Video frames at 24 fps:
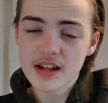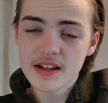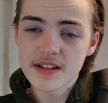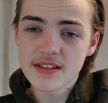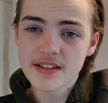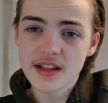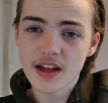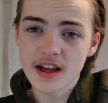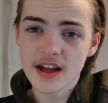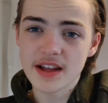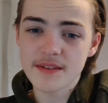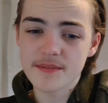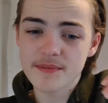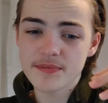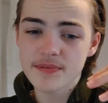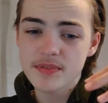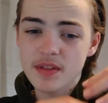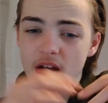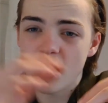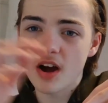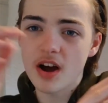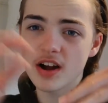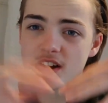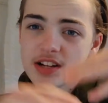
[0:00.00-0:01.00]
like,
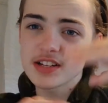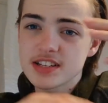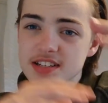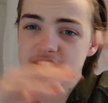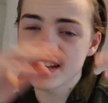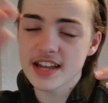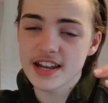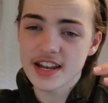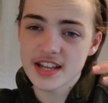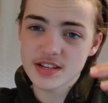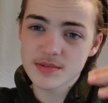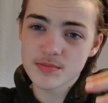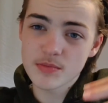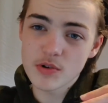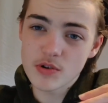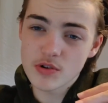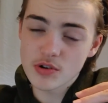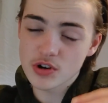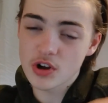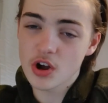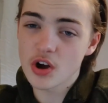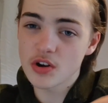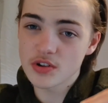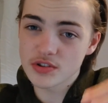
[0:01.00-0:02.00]
I'd say there's
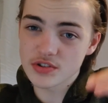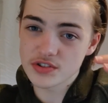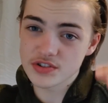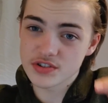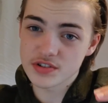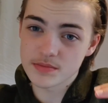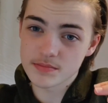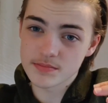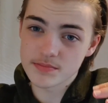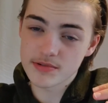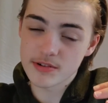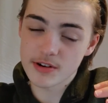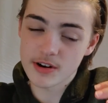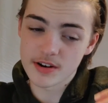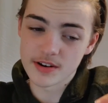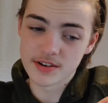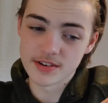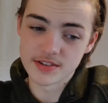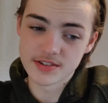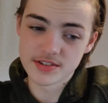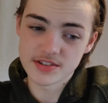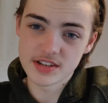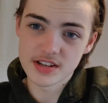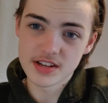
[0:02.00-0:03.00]
more cons than
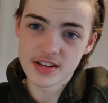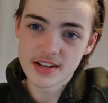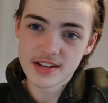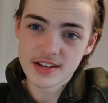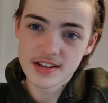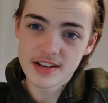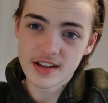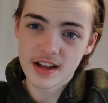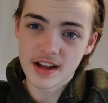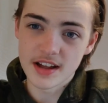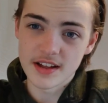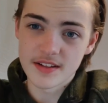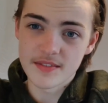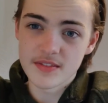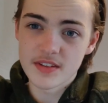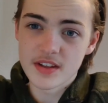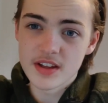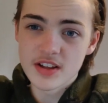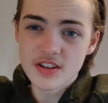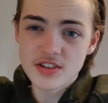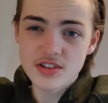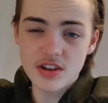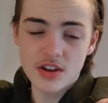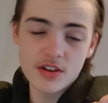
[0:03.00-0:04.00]
pros. Like,
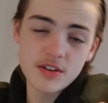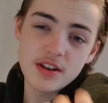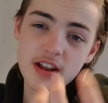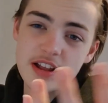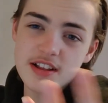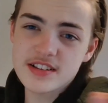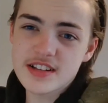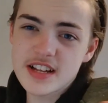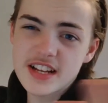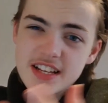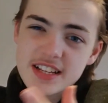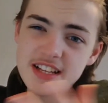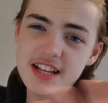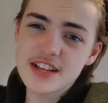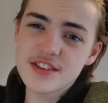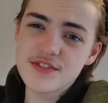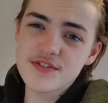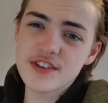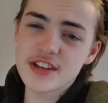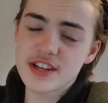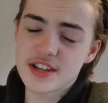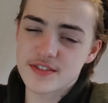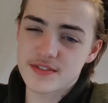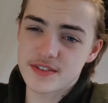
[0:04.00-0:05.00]
so let's, let's
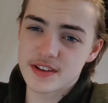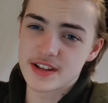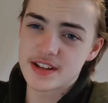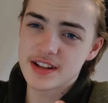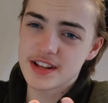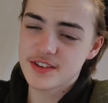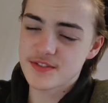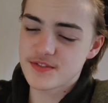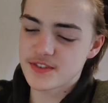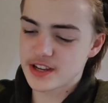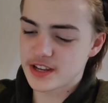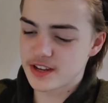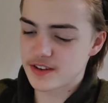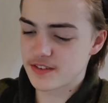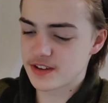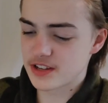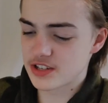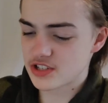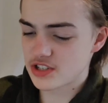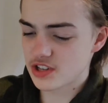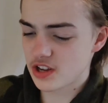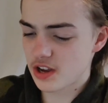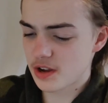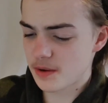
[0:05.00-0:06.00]
think of it. Let's think of
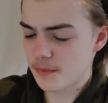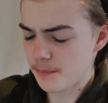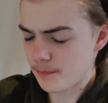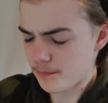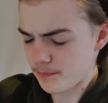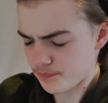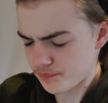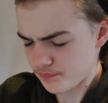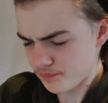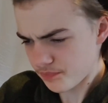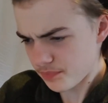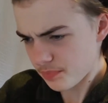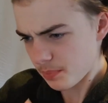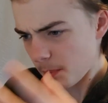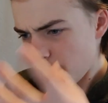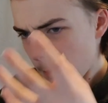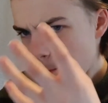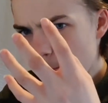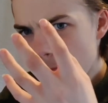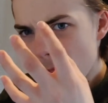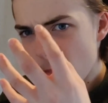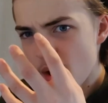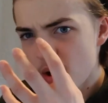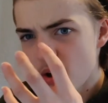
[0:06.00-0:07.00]
it. So
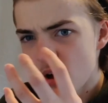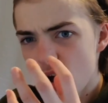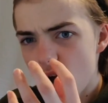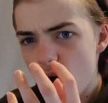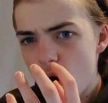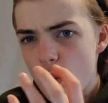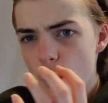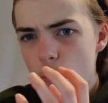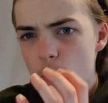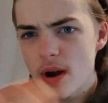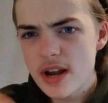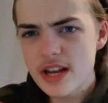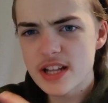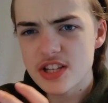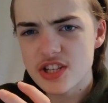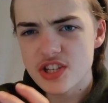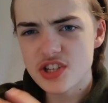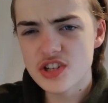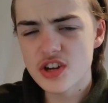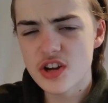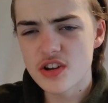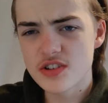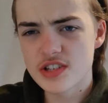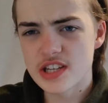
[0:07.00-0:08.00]
when it
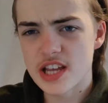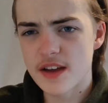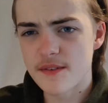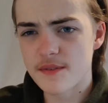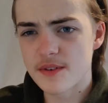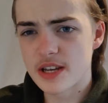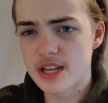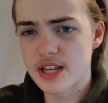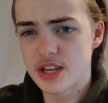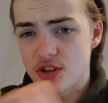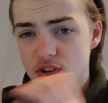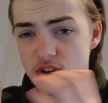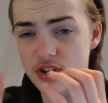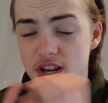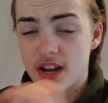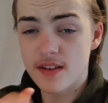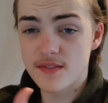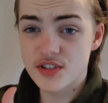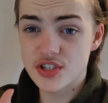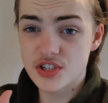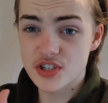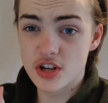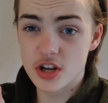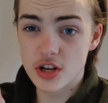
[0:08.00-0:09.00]
snows heavily, you can have
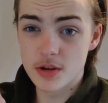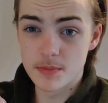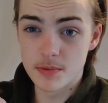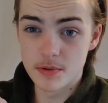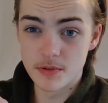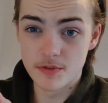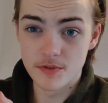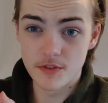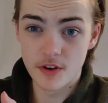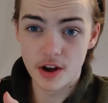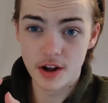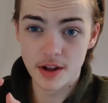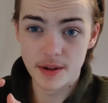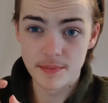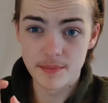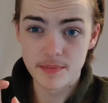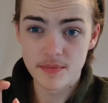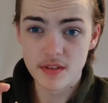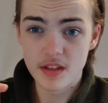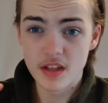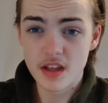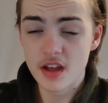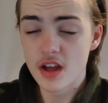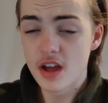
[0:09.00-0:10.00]
a snowball fight.
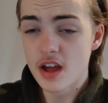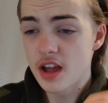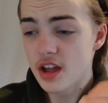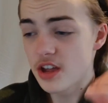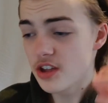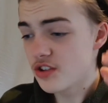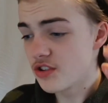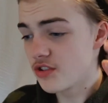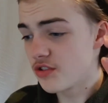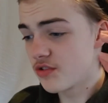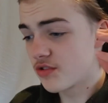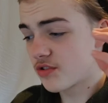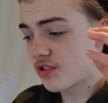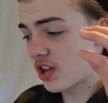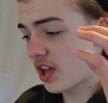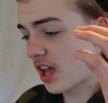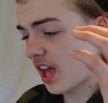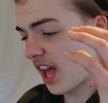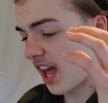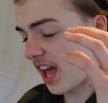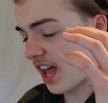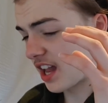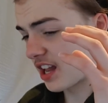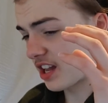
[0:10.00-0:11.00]
You
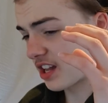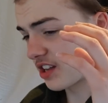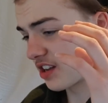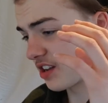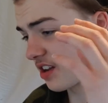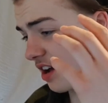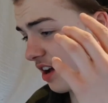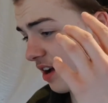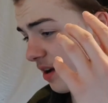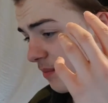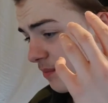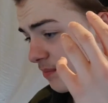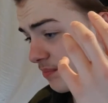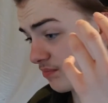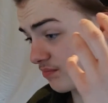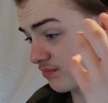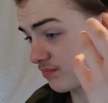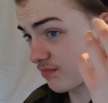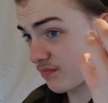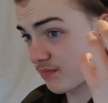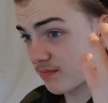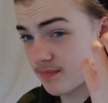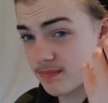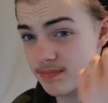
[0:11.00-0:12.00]
can
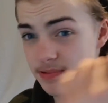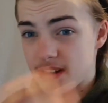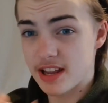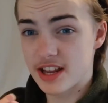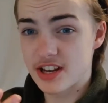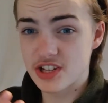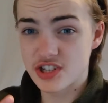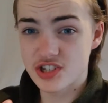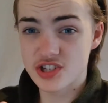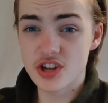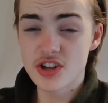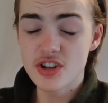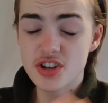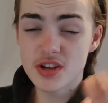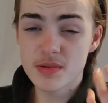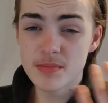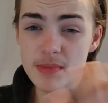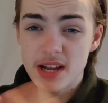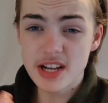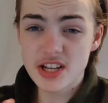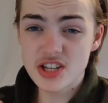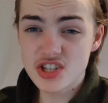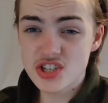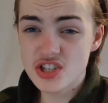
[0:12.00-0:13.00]
um, play in the snow. You can
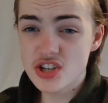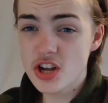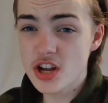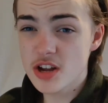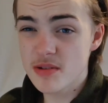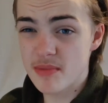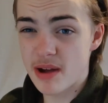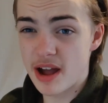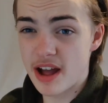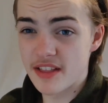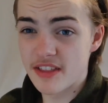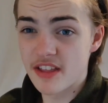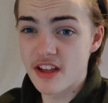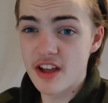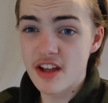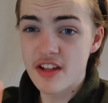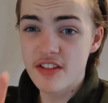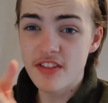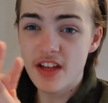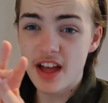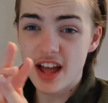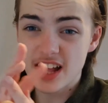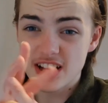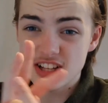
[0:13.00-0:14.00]
make a snowman.
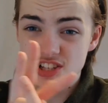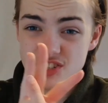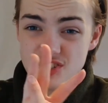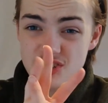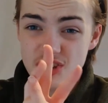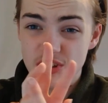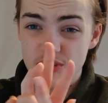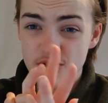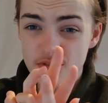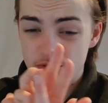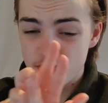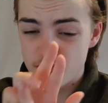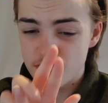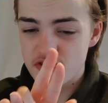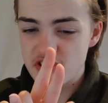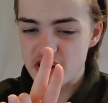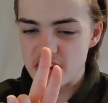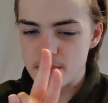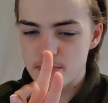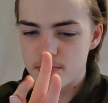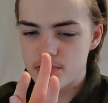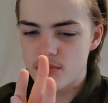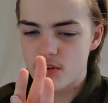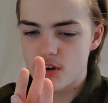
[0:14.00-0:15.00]
That's
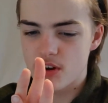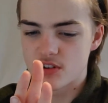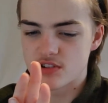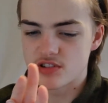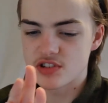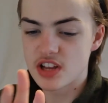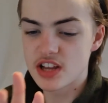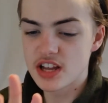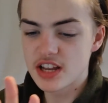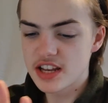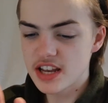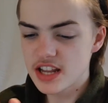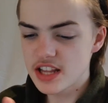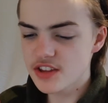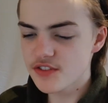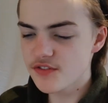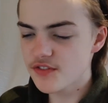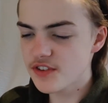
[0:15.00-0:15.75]
three pros. Let's